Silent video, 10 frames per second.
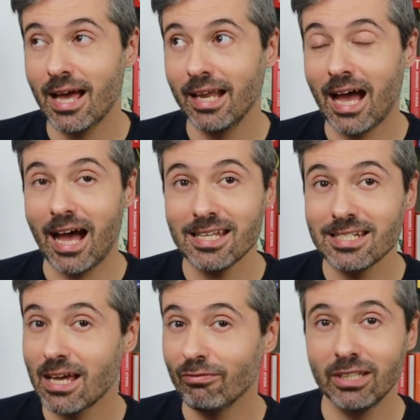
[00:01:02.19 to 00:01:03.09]
that I
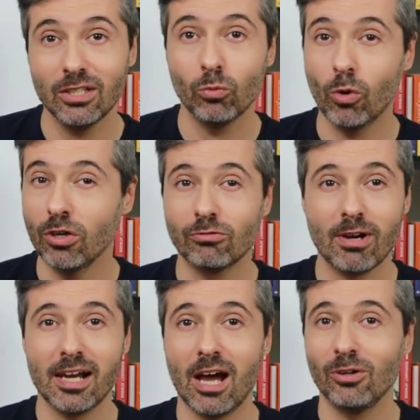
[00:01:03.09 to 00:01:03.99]
definitely won't
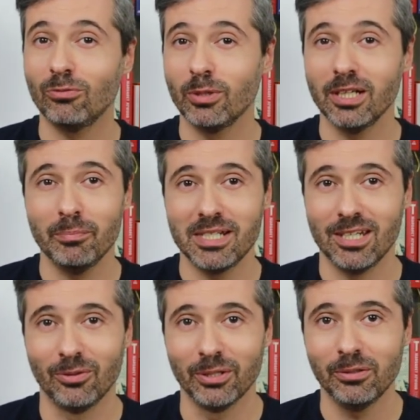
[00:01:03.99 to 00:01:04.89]
run out of reading
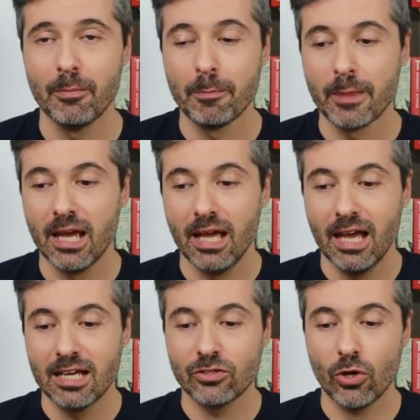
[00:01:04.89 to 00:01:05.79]
material.
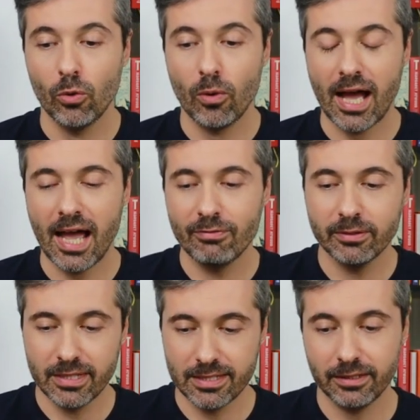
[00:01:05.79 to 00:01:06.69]
So I
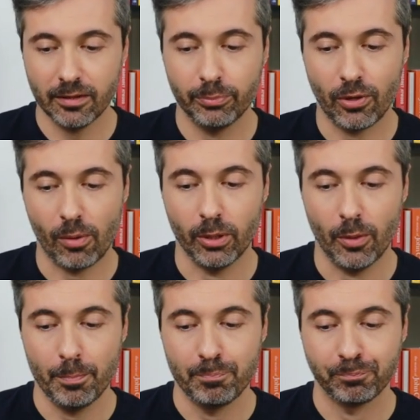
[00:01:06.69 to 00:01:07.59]
have this little
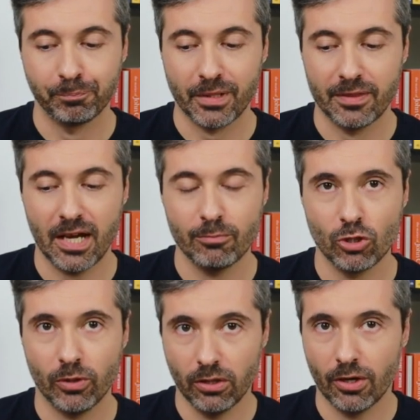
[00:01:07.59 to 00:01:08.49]
problem that I'm
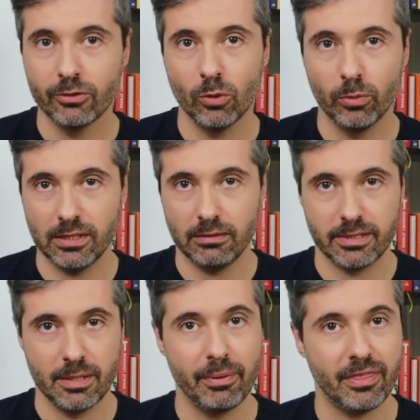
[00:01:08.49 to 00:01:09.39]
sure a lot of you will
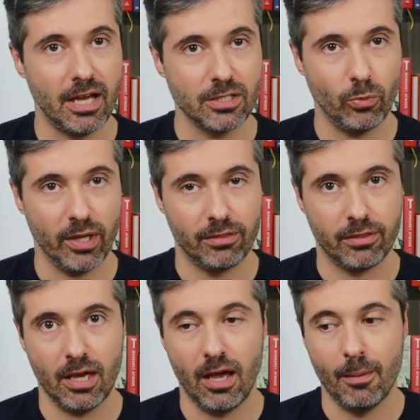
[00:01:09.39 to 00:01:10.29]
sympathize with,